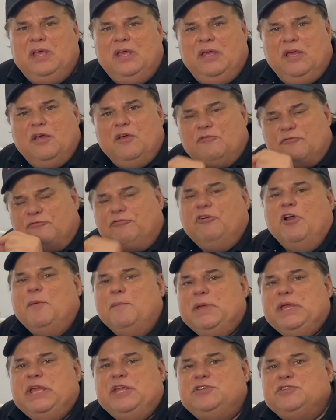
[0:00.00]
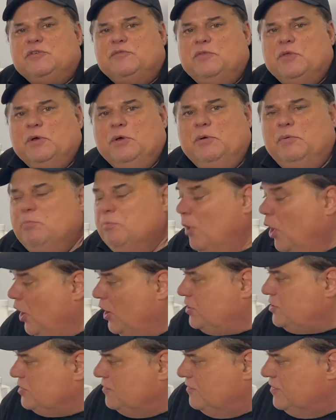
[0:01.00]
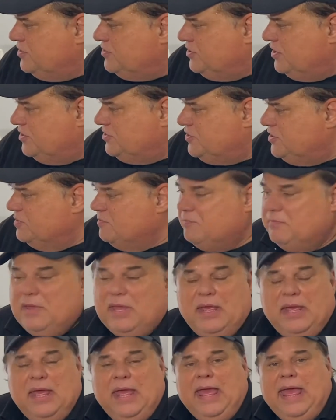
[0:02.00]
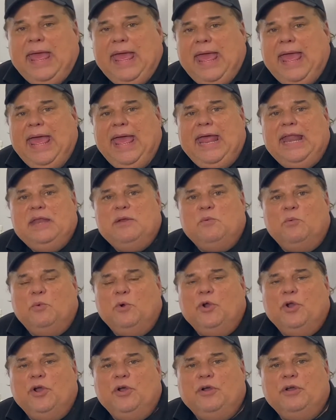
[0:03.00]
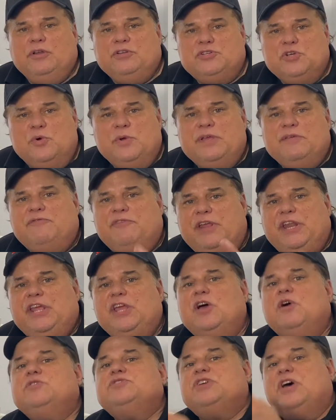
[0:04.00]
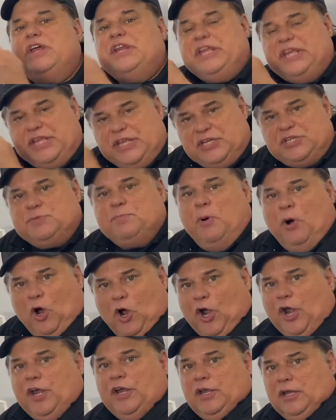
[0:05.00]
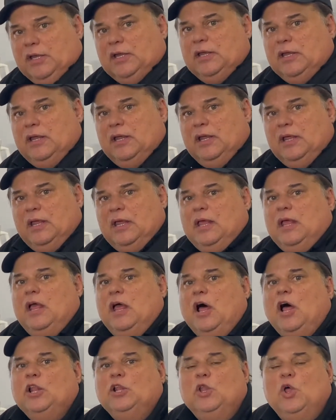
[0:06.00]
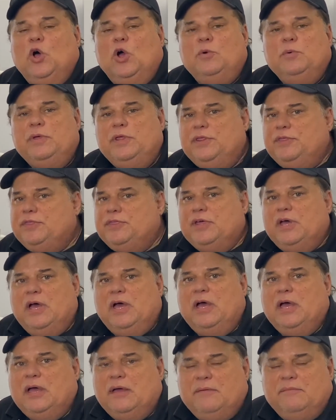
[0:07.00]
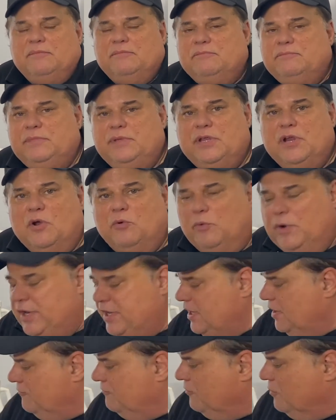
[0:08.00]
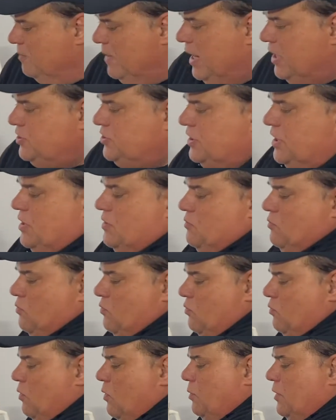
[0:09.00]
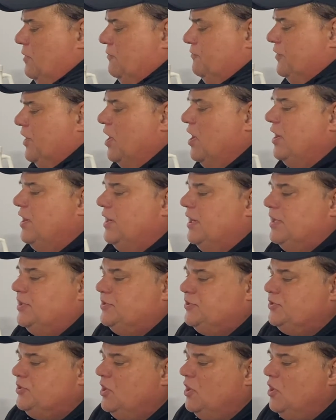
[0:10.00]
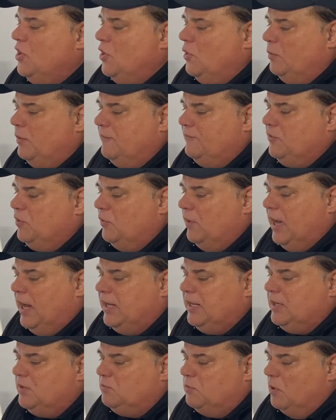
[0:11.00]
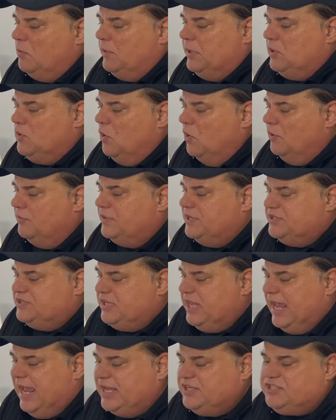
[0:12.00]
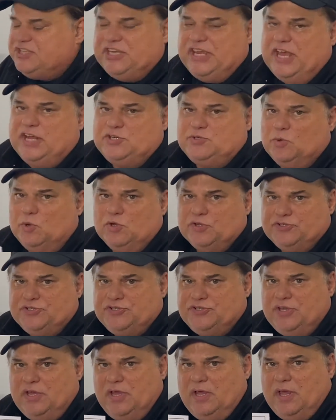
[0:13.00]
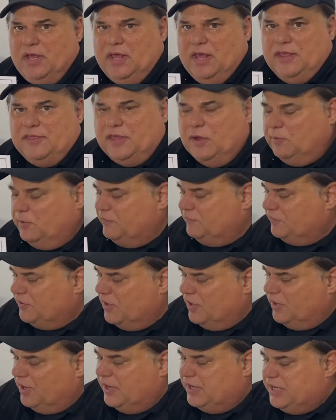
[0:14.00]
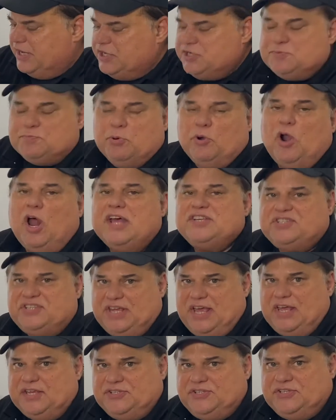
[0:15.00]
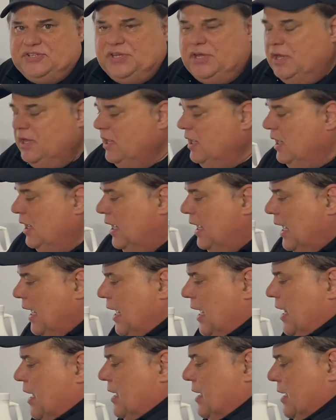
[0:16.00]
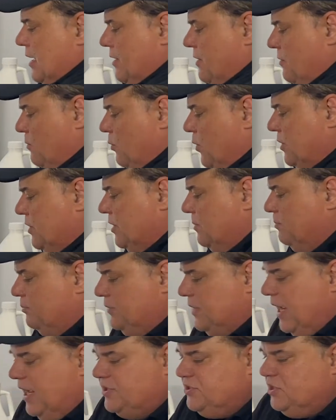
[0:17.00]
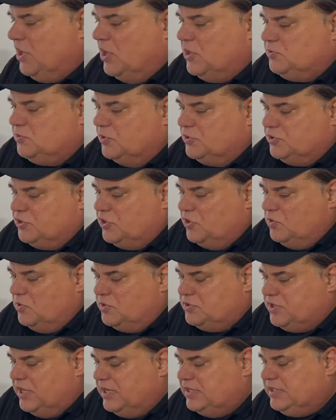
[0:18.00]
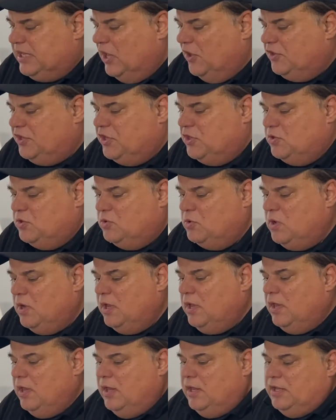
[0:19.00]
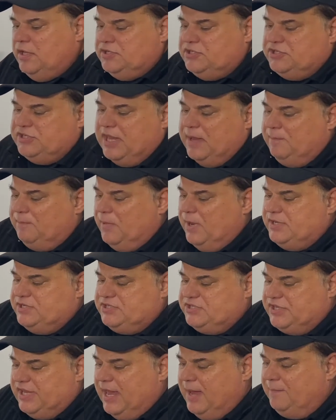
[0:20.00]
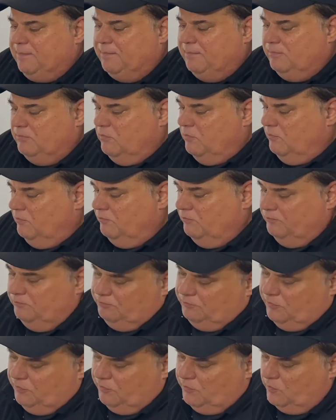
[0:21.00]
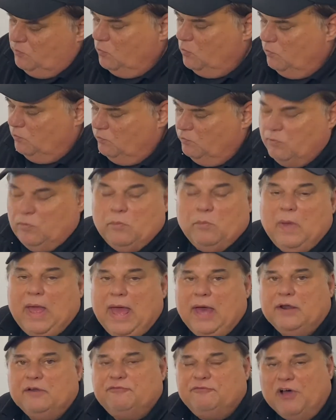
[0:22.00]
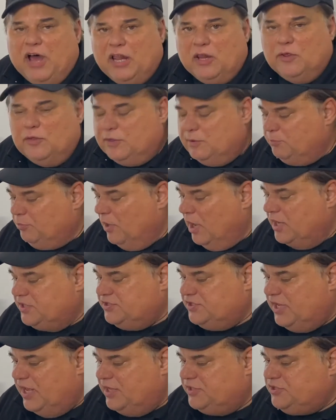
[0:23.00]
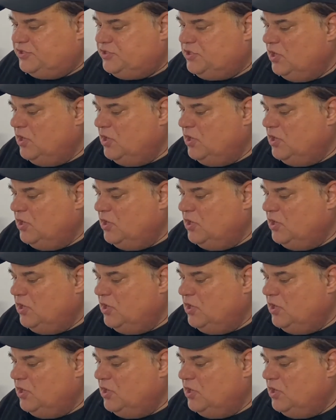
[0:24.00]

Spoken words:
from each of the parts of the system. And we're doing videos on each part along with written information. And what we've done is we've created what we call these task schedules that we've done on each process. And what the task schedules do is they tell you step by step how to follow the process,